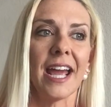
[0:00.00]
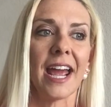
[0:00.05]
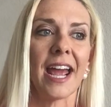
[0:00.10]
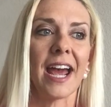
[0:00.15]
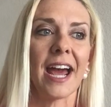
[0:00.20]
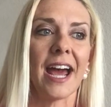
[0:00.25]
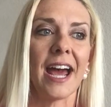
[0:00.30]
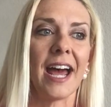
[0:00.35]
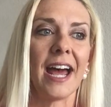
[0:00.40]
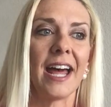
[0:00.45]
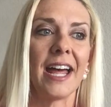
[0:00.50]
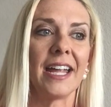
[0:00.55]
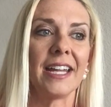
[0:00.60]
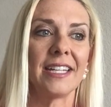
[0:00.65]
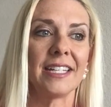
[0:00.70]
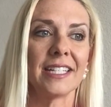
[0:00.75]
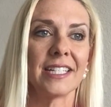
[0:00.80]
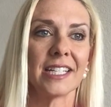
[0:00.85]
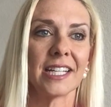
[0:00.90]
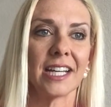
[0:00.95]

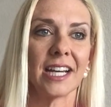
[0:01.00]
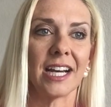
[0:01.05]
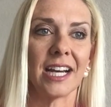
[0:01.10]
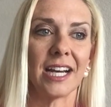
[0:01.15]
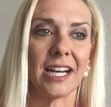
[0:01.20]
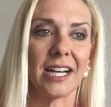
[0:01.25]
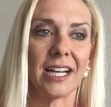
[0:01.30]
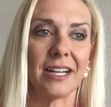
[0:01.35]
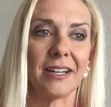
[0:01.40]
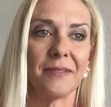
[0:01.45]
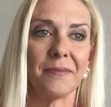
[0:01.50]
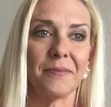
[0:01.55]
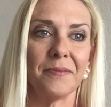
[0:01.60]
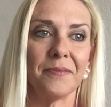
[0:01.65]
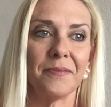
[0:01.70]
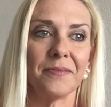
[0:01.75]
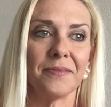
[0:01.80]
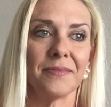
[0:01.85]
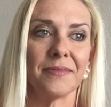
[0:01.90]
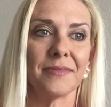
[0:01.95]
And,
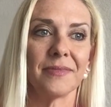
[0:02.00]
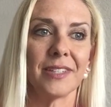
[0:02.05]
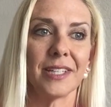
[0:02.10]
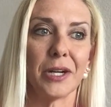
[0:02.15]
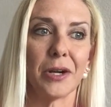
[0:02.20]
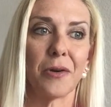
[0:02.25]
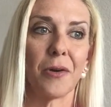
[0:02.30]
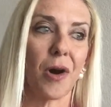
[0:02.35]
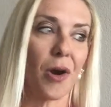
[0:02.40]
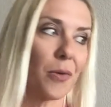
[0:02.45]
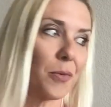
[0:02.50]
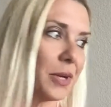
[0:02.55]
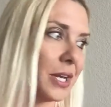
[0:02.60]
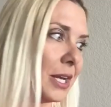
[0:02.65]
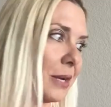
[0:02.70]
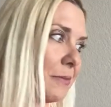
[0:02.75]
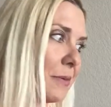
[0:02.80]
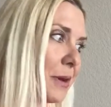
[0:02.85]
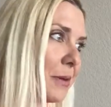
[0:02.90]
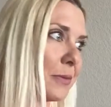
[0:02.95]
are we
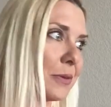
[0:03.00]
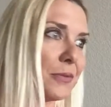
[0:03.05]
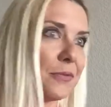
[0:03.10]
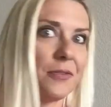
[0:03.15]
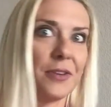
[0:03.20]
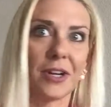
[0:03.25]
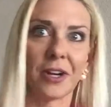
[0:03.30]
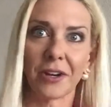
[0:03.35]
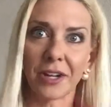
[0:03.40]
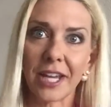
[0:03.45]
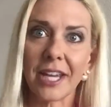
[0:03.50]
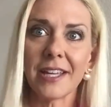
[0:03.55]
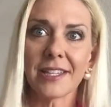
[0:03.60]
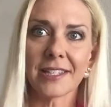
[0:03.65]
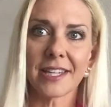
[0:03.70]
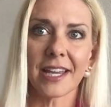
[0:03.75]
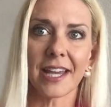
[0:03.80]
going to be able to feed our kids?